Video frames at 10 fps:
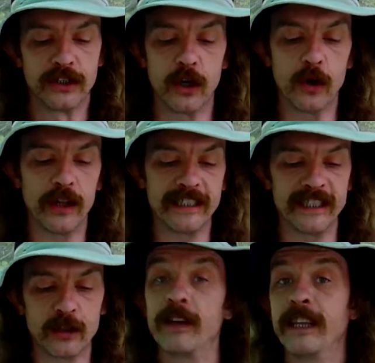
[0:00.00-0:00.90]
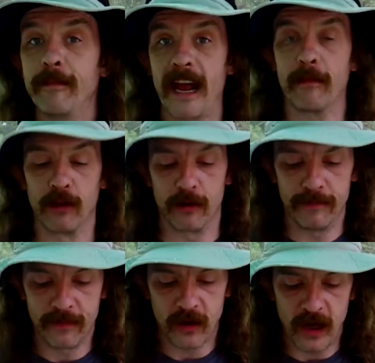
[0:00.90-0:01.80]
So let's just read the back blurb.
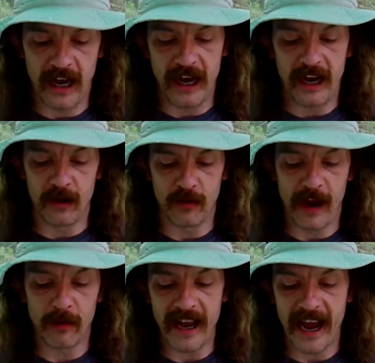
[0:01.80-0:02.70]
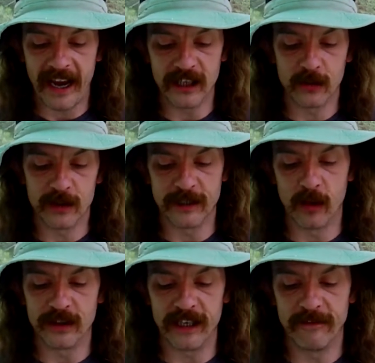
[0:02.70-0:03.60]
Uh, Robert A. Heinlein was the
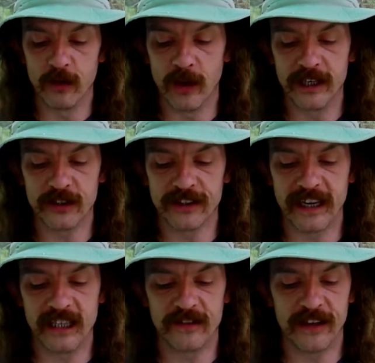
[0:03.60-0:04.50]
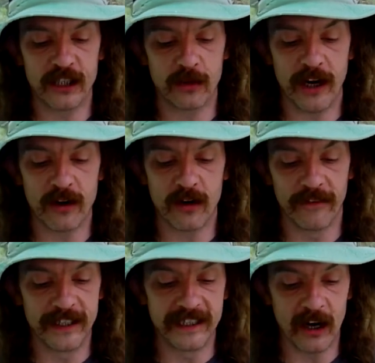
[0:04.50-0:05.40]
most influential science fiction writer
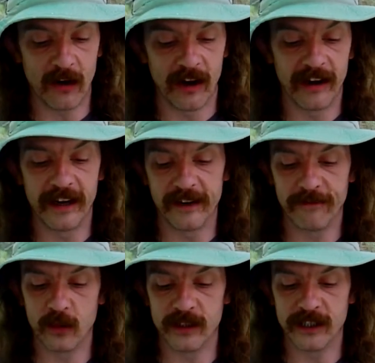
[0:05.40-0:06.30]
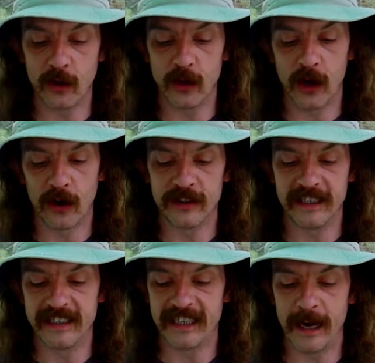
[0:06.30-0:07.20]
of his era, an influence so large
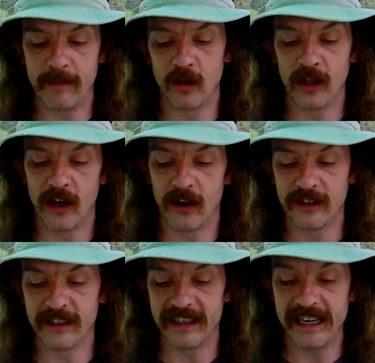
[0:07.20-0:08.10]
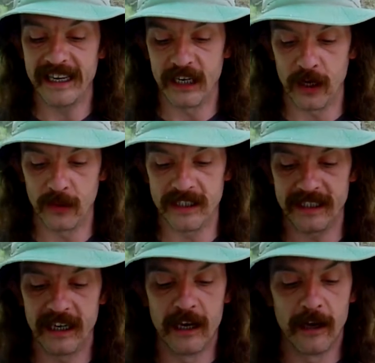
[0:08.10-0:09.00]
that, as Samuel R. Delany notes,
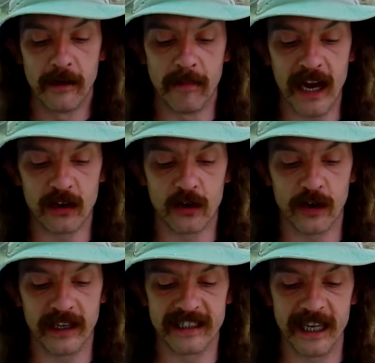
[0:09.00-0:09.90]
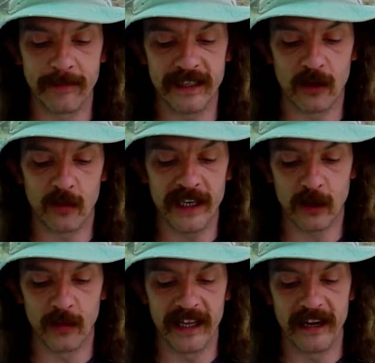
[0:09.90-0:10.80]
modern critics attempting to
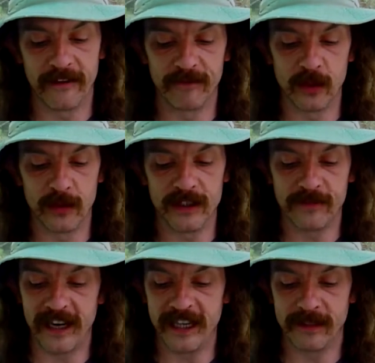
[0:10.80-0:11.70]
wrestle with that influence find